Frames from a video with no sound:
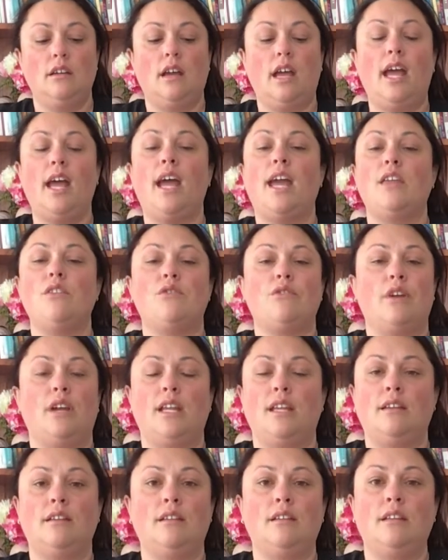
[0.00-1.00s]
I hate
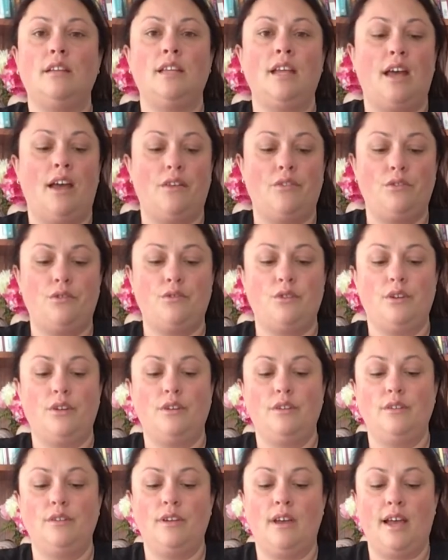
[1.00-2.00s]
threading yarn
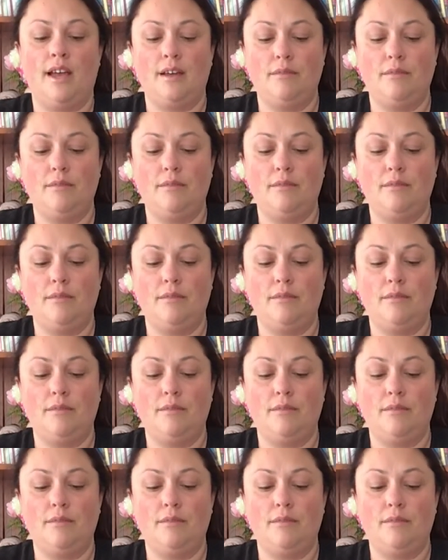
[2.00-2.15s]
through,